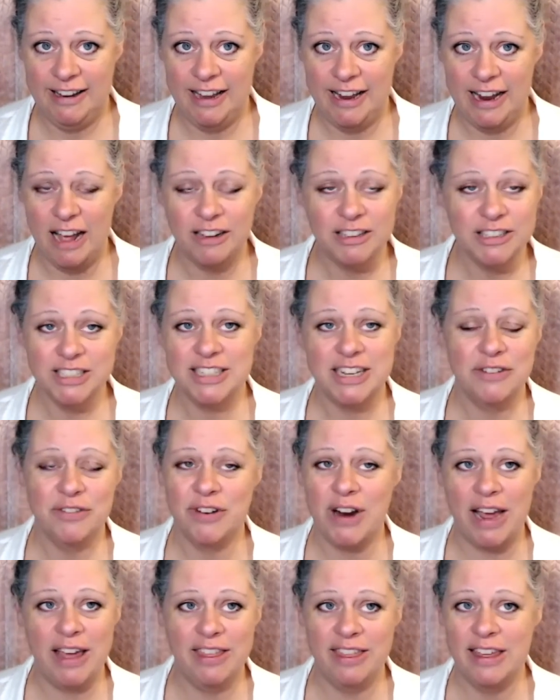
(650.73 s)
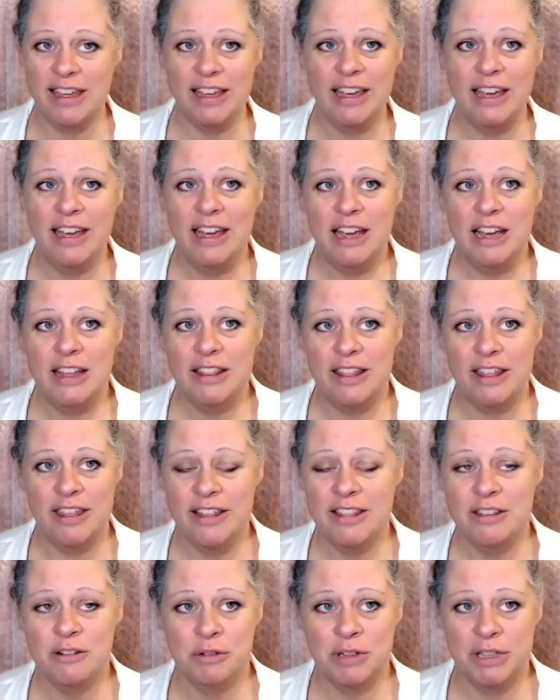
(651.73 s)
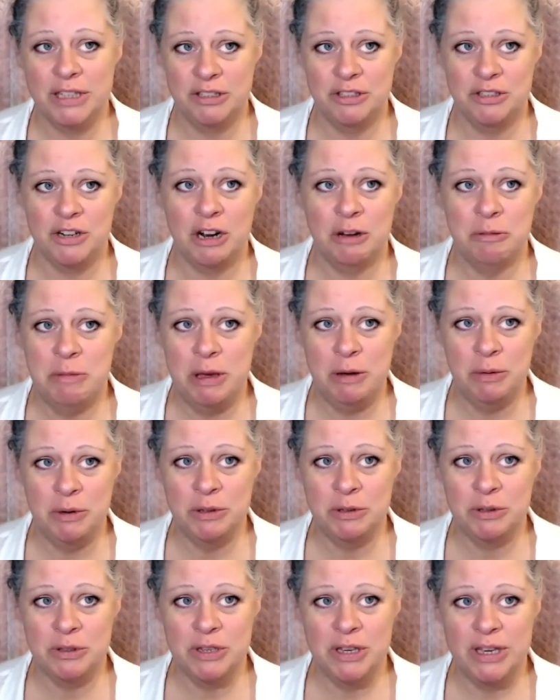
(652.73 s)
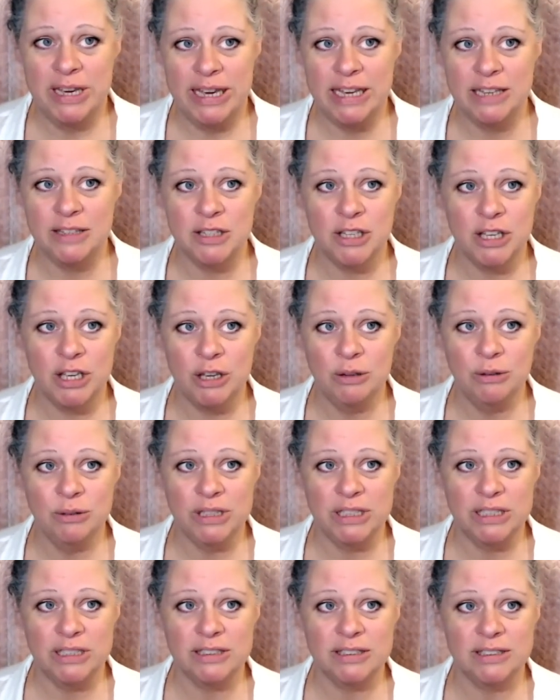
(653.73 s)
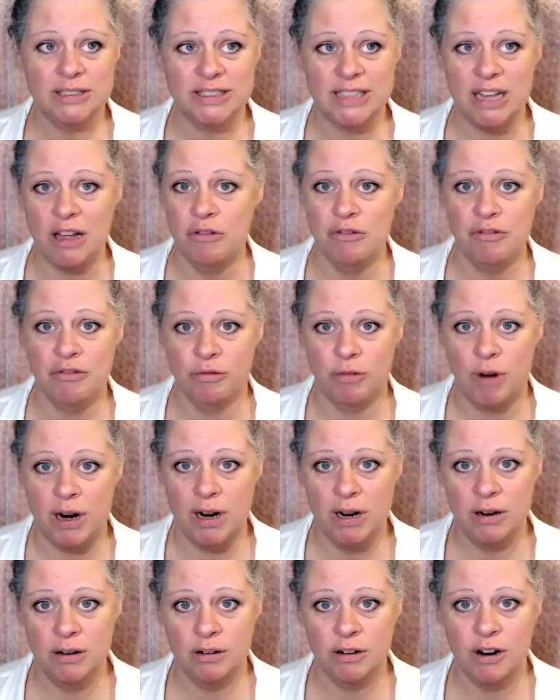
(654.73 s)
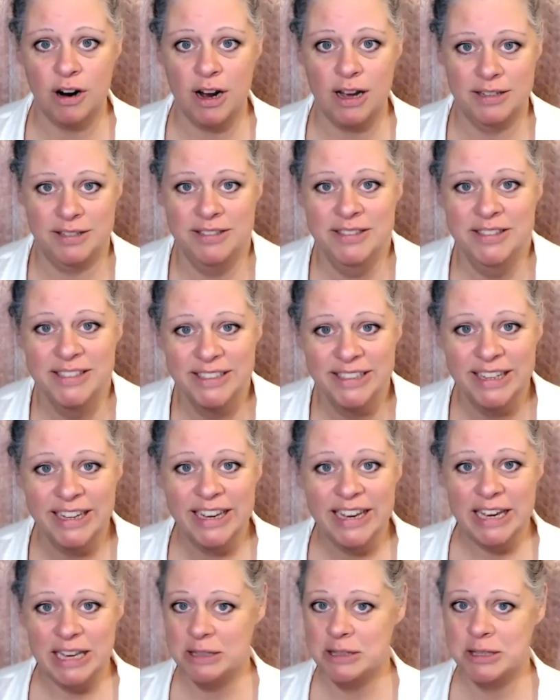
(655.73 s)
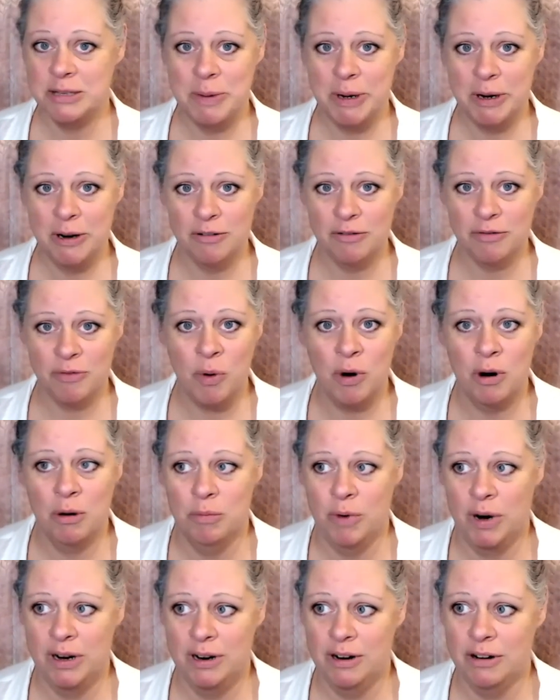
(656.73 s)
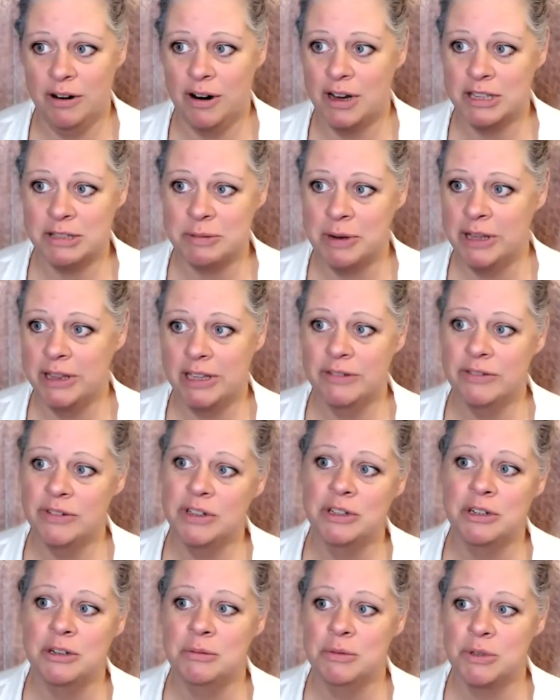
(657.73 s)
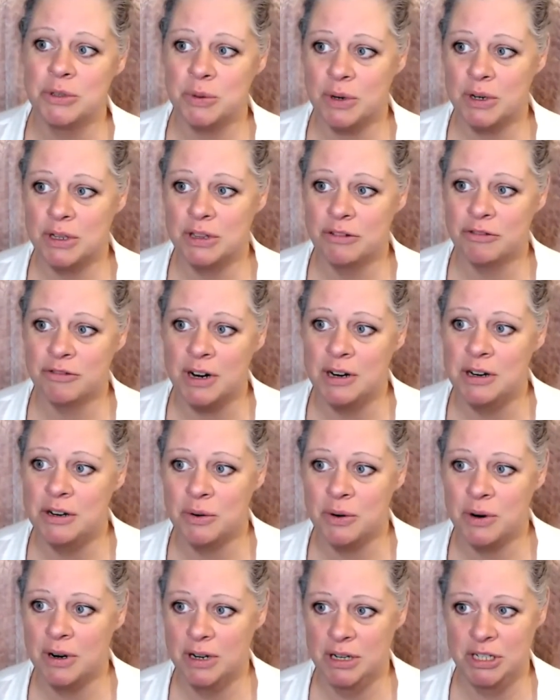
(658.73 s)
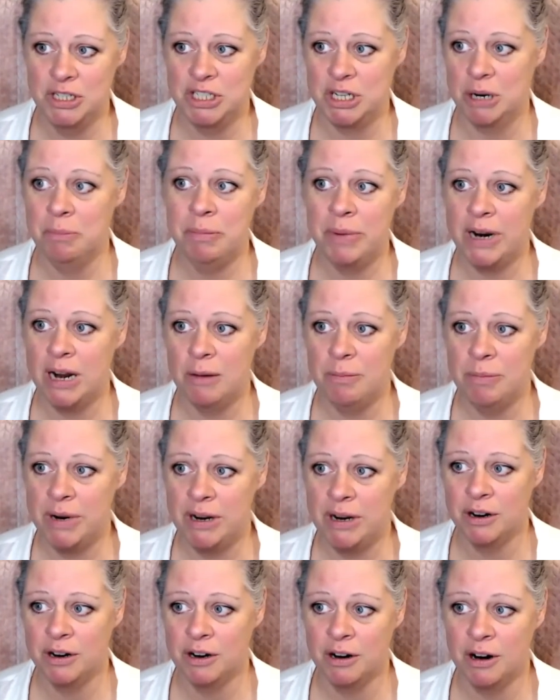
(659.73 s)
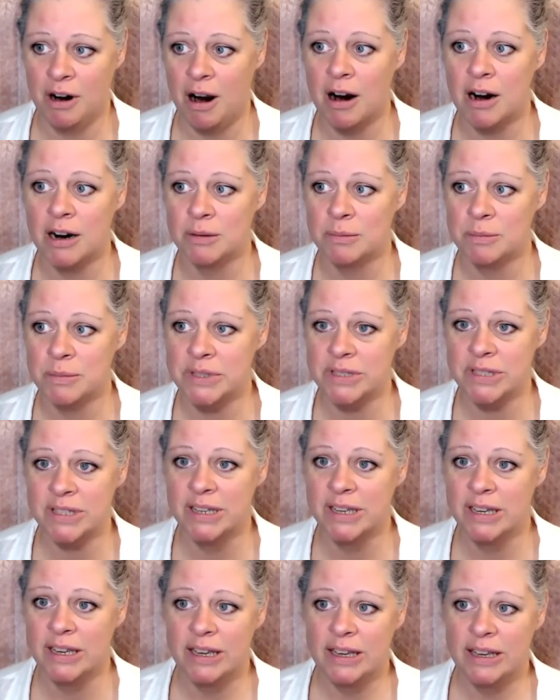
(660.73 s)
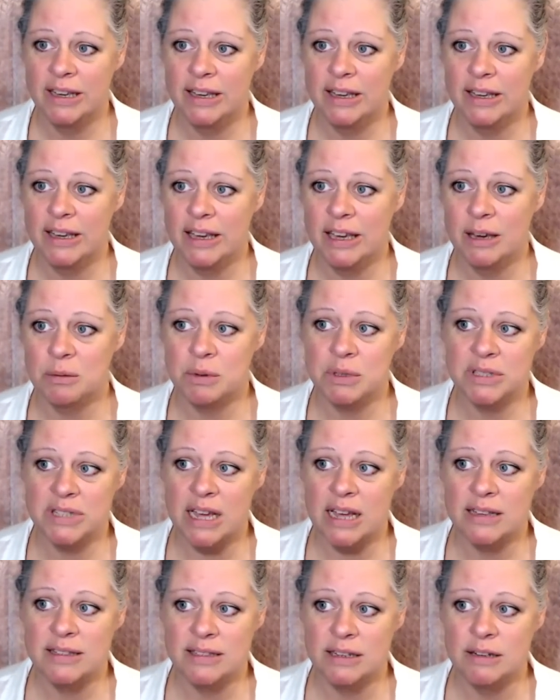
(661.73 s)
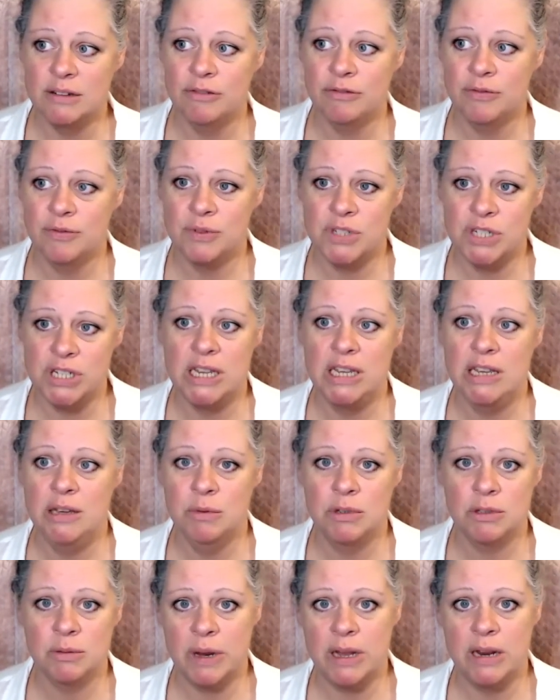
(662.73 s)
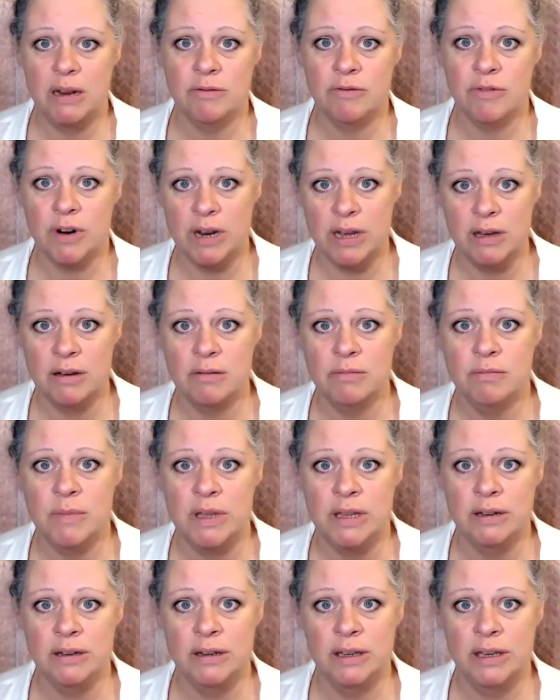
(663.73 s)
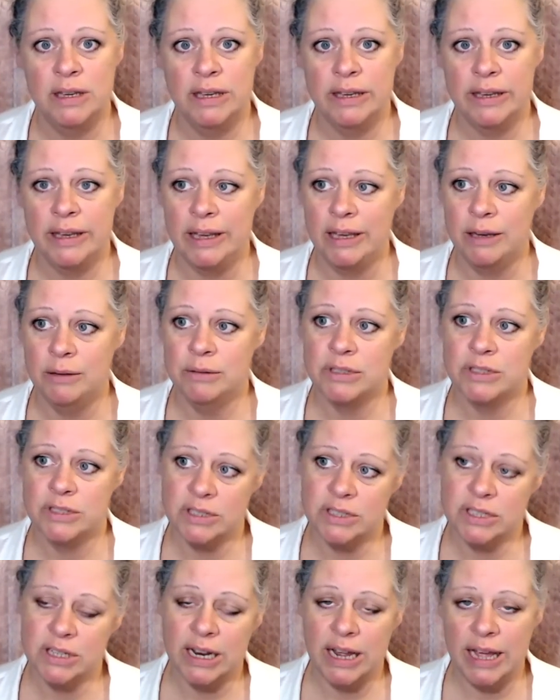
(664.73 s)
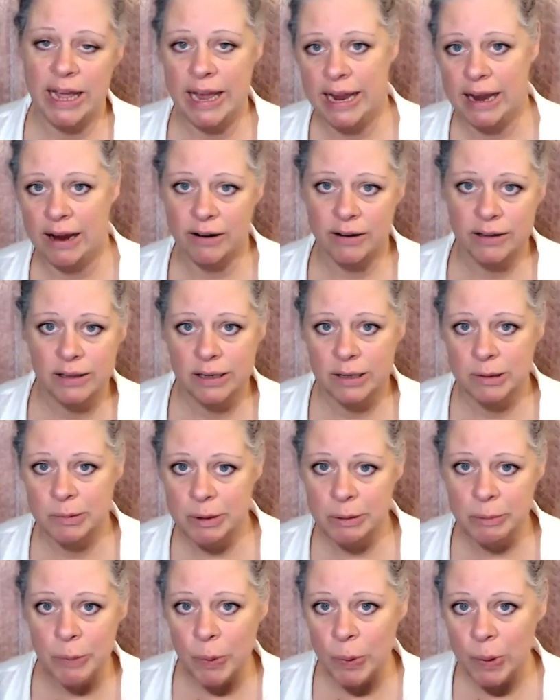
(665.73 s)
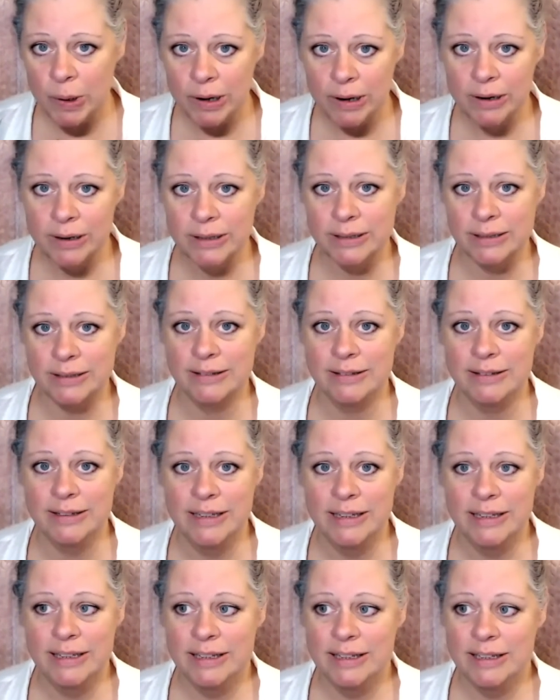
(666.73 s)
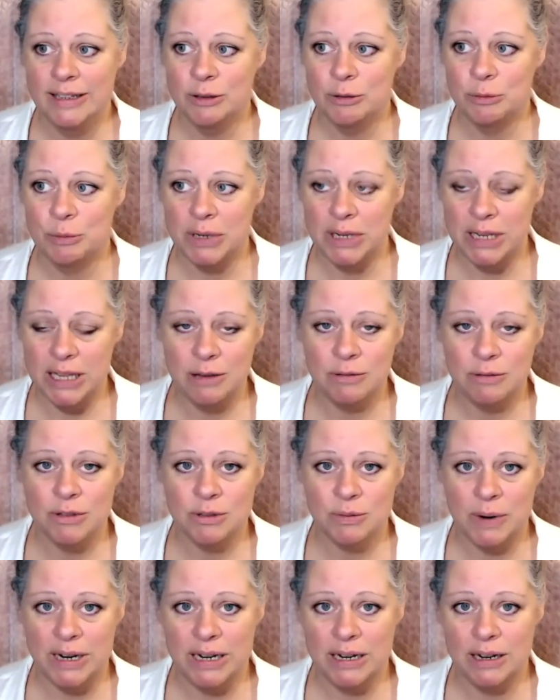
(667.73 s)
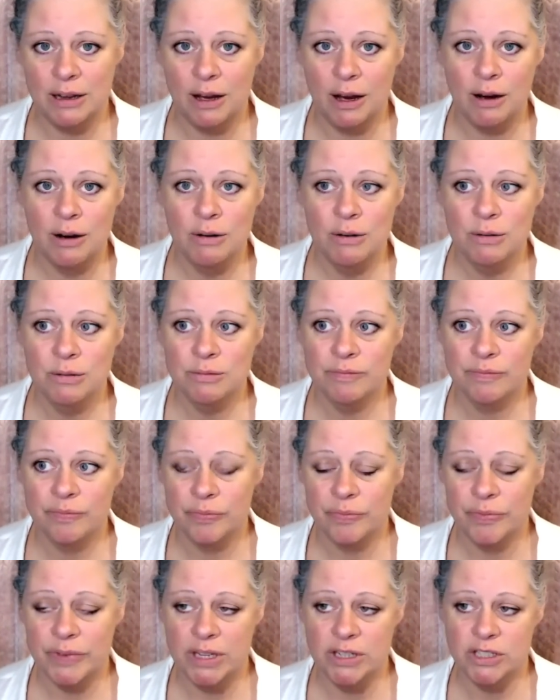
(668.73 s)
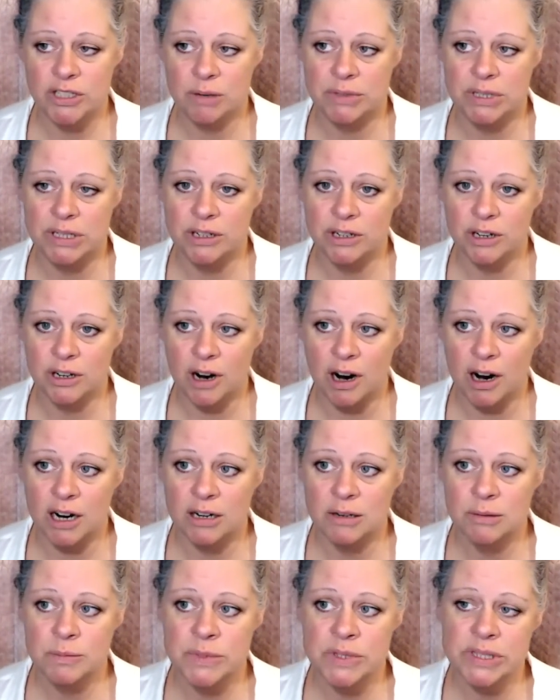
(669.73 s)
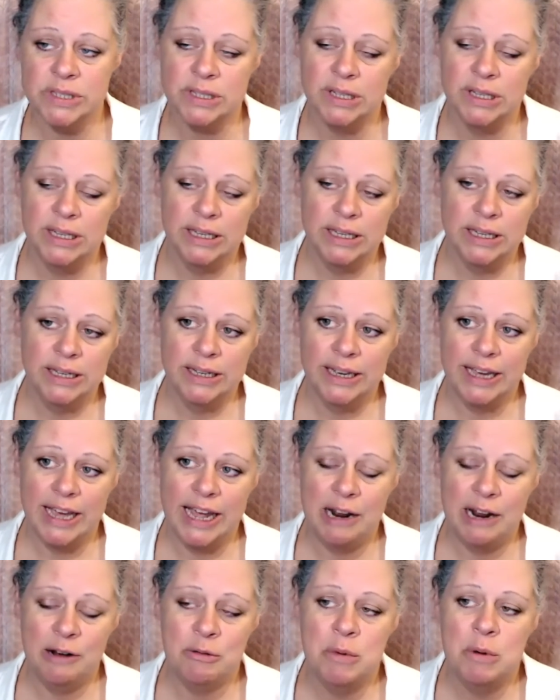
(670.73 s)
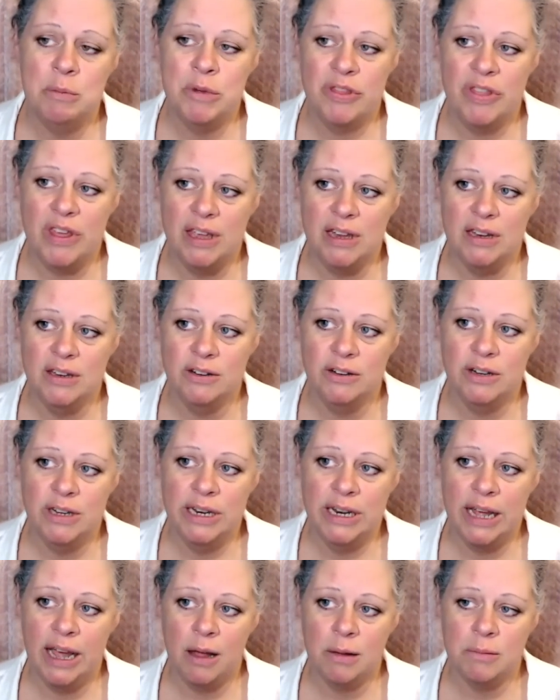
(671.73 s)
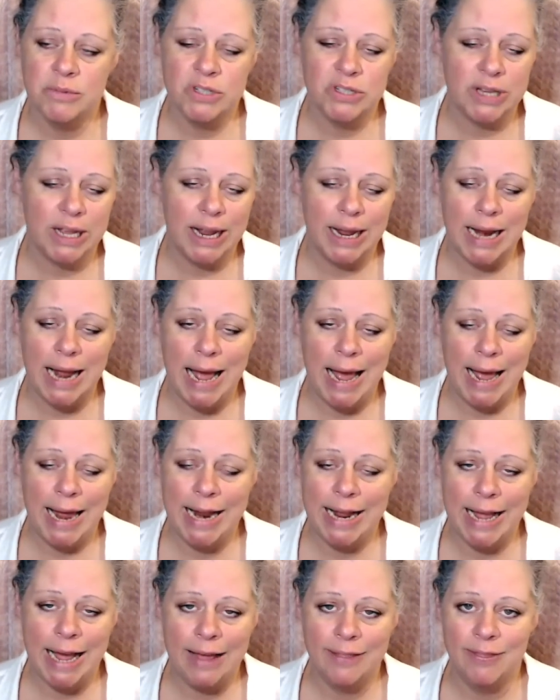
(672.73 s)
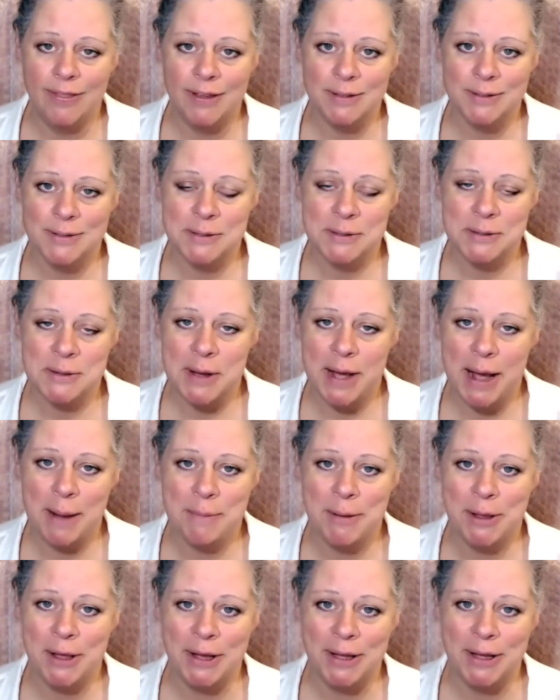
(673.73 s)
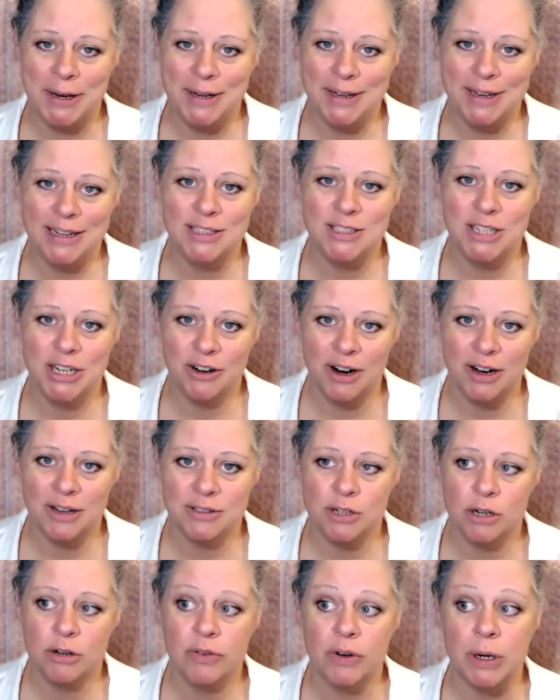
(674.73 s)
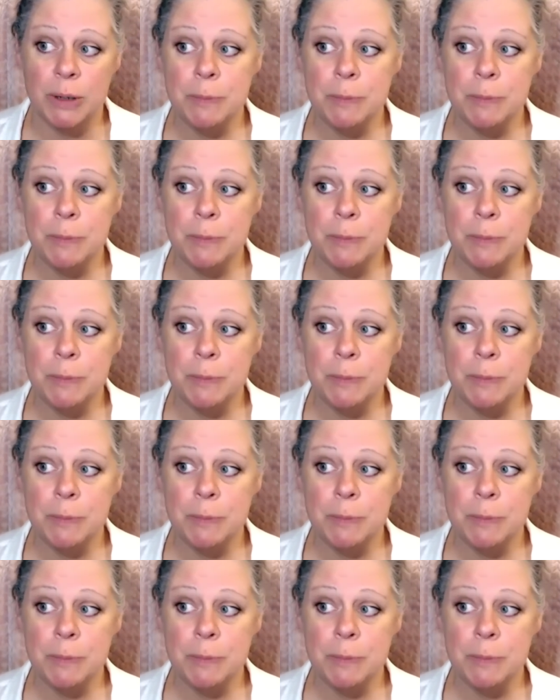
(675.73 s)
I think the thing that really struck me was his cute little self running across in spirit form, running across my living room toward the front door and jumping up into arms. It was as if she was waiting for him and he was just going to hang out a little bit more. And when he was ready to go, he jumped into her arms. And I remember thinking, do you need any help? She's like, I got this. I'm good. And she crossed over.